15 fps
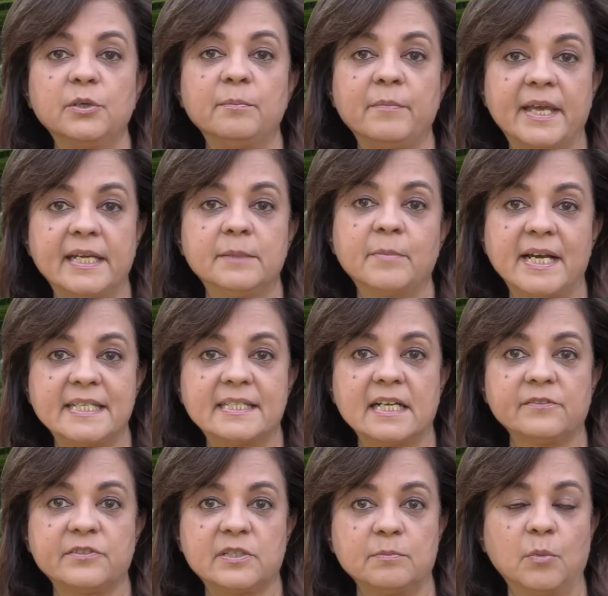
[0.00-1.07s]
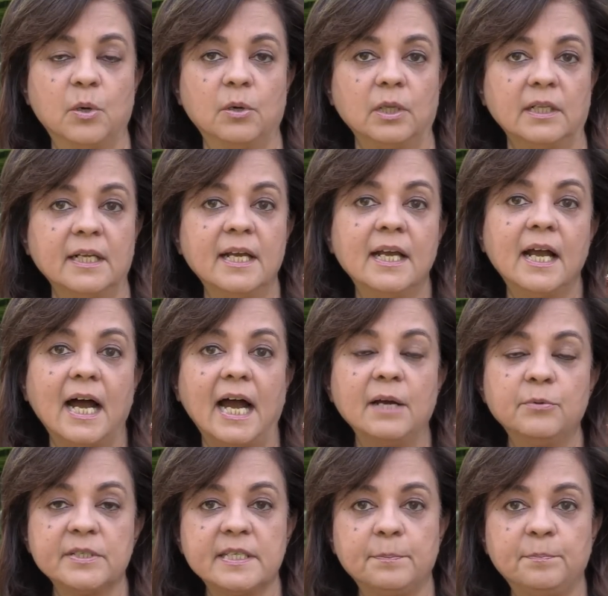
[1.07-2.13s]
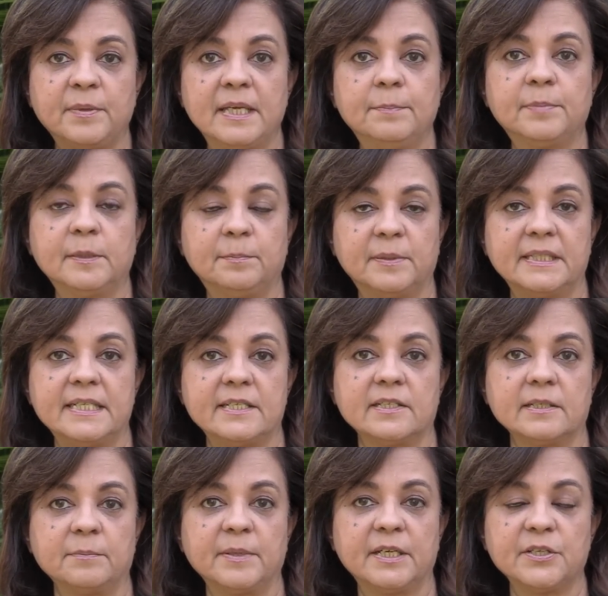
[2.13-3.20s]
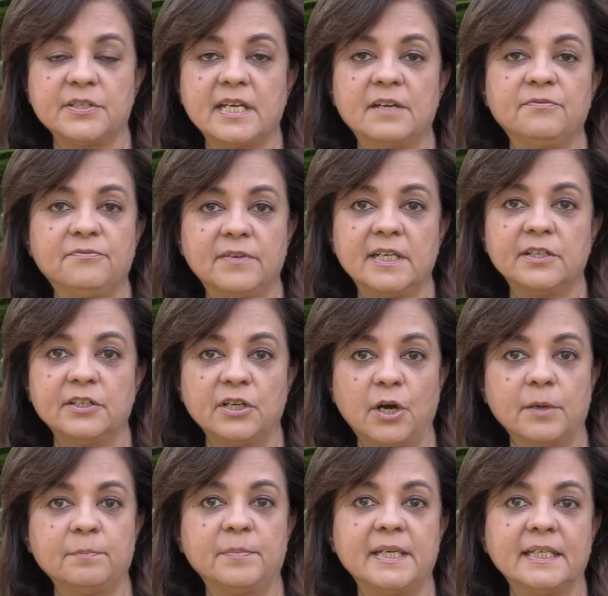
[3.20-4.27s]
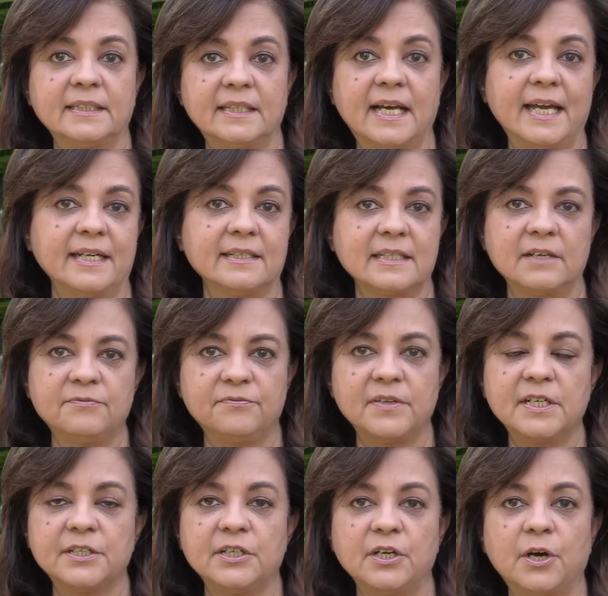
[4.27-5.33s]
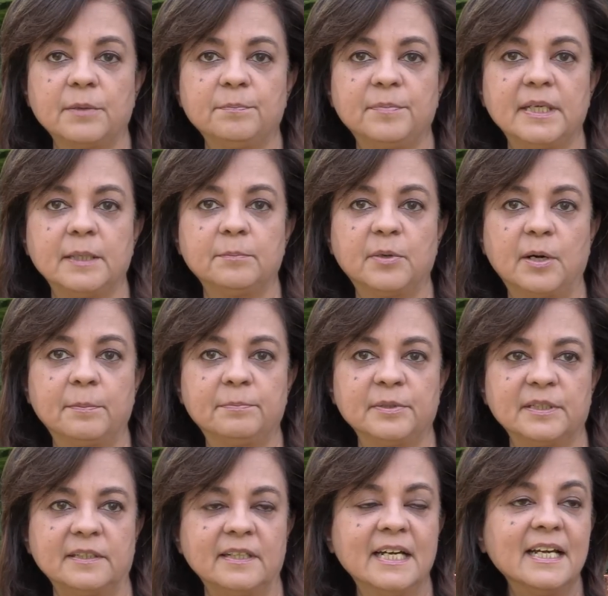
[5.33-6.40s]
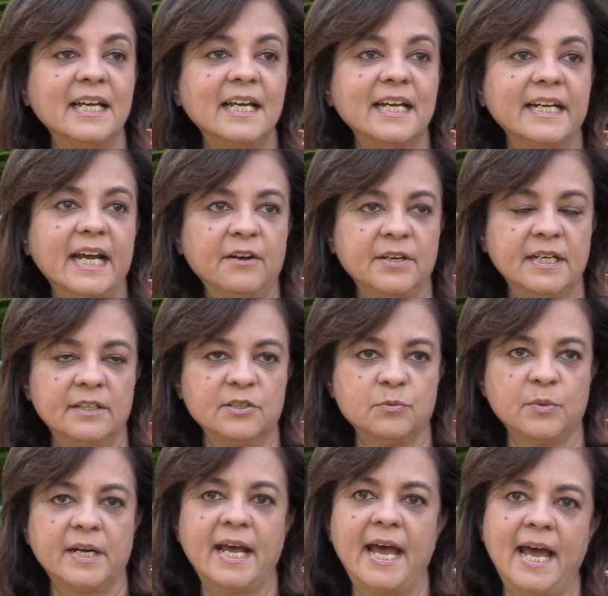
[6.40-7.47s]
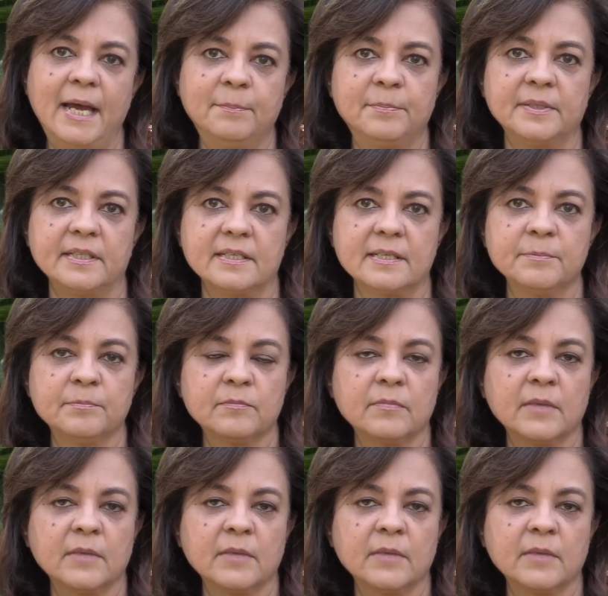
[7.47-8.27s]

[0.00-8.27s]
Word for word: who made myself small. I was a people pleaser because I feared not being liked, I feared not being popular. Now, here's what happens